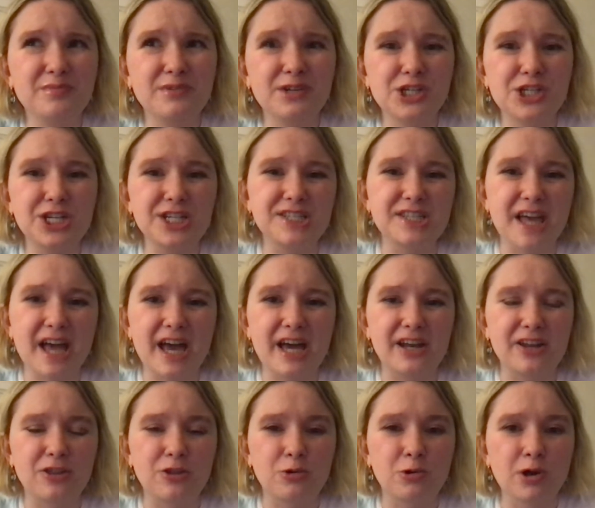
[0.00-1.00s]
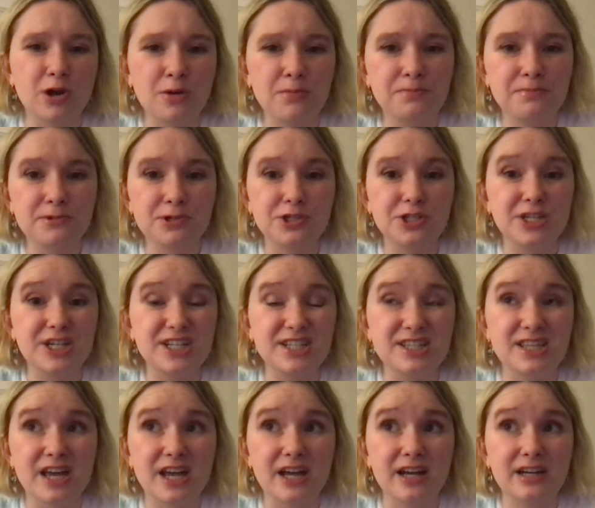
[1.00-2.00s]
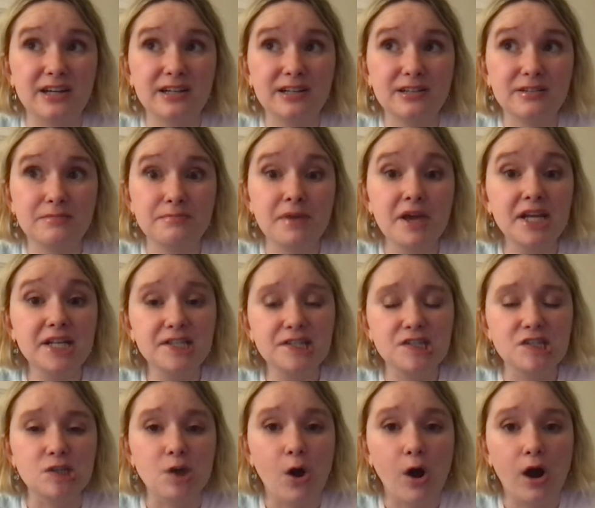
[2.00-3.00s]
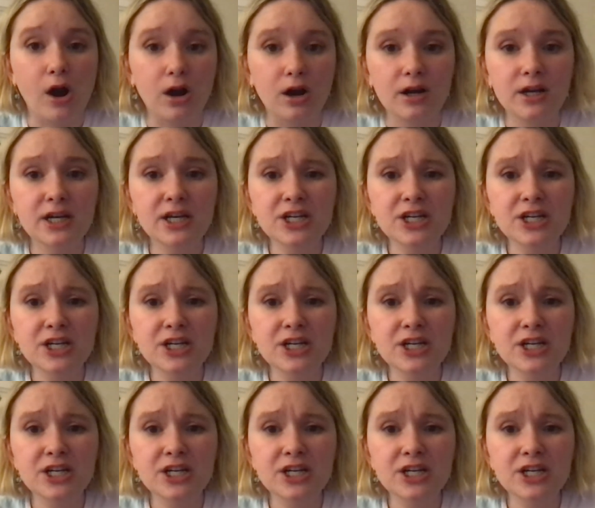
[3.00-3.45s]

she's the head of the group, she's the main star,